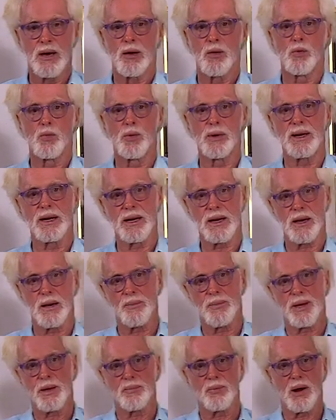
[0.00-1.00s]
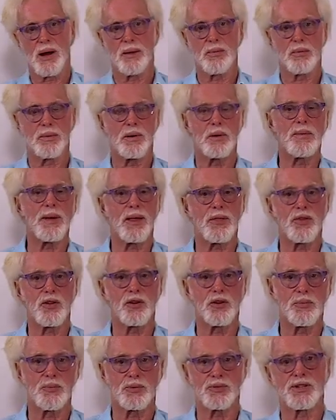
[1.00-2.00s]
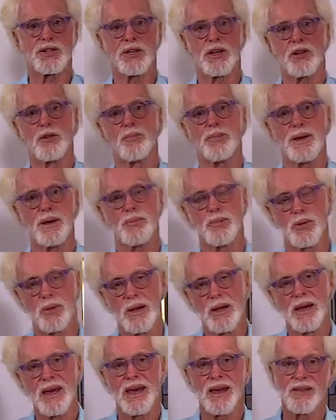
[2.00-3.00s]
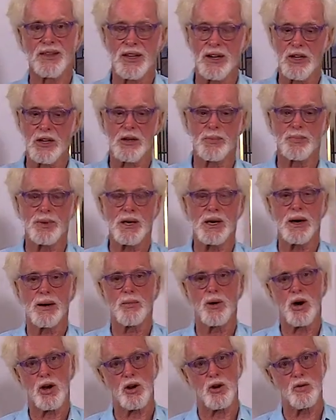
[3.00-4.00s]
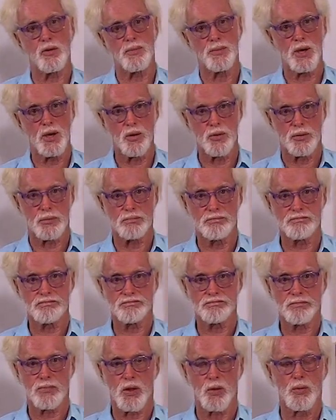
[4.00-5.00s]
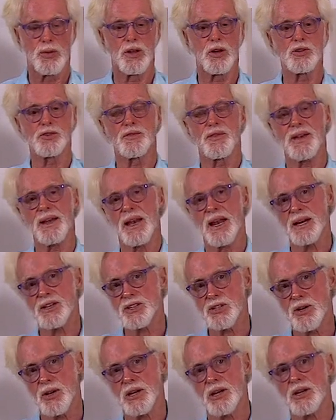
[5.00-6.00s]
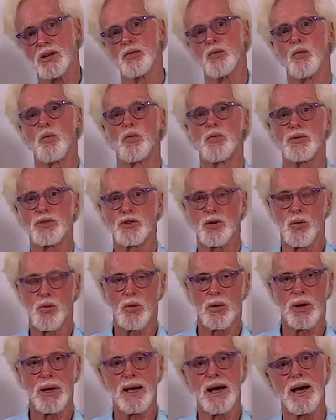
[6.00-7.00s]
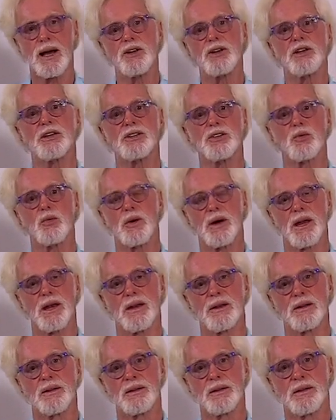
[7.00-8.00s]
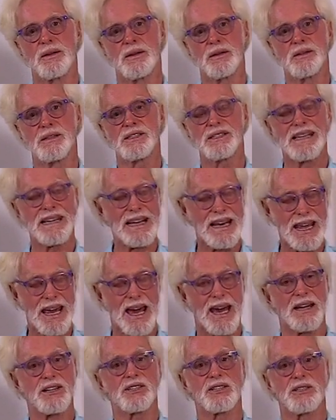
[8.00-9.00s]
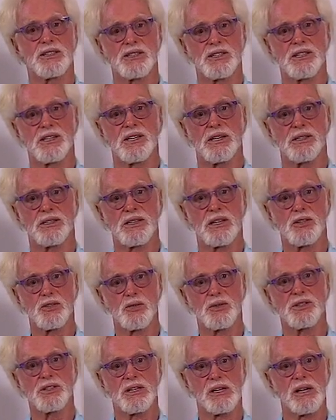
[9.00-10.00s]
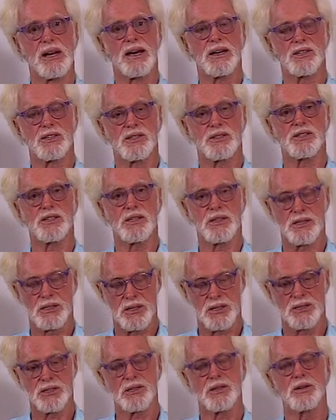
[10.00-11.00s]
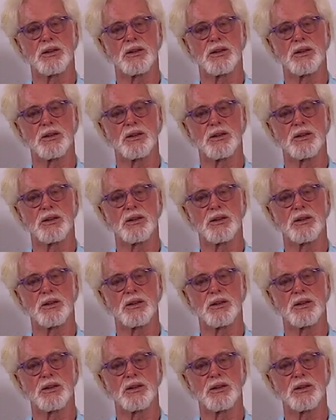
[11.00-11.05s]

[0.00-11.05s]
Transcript: Really a big problem in about 30% of the people. And then it can become autoimmune. When those villi start getting torn out, you get what? Celiac disease. That's what celiac disease is.